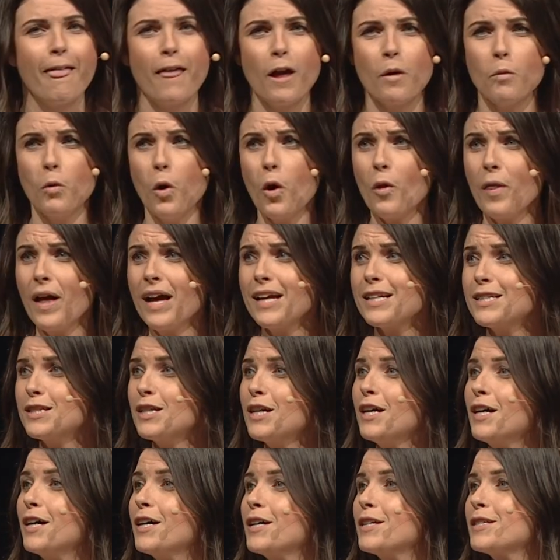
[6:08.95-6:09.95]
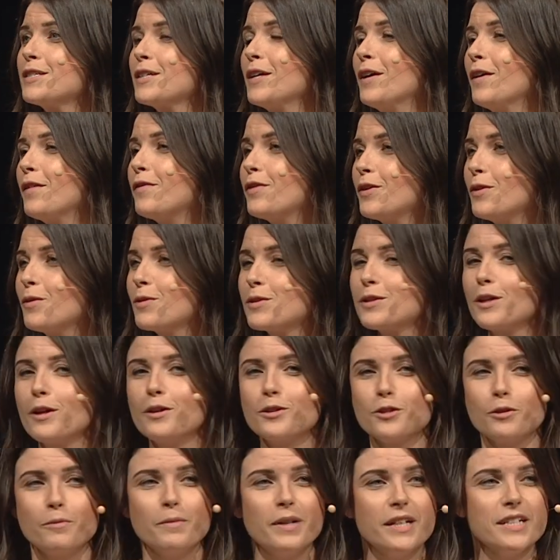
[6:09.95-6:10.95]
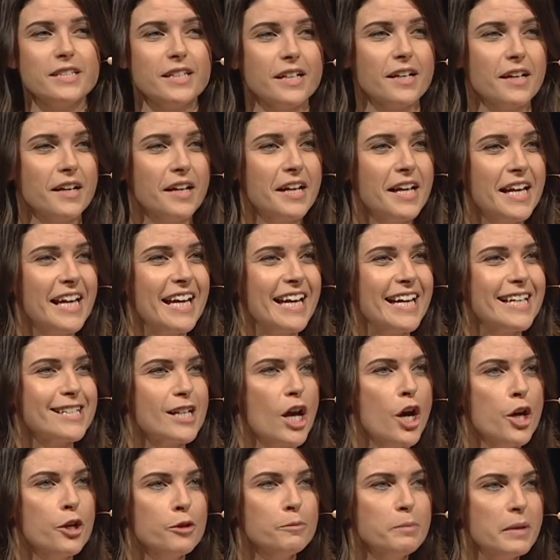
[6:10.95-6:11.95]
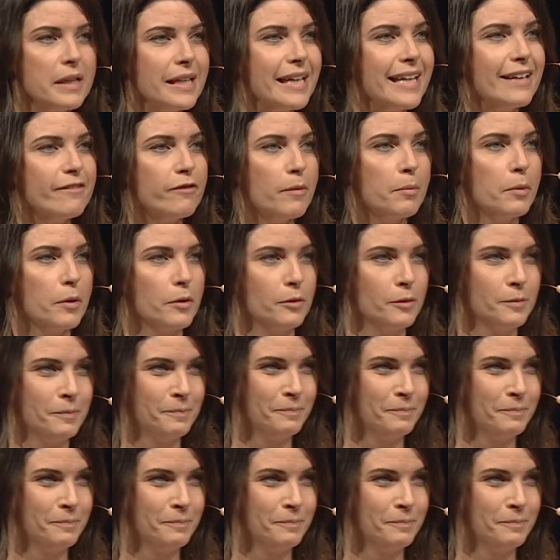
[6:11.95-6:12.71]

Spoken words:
What that does for your social media is unbelievable.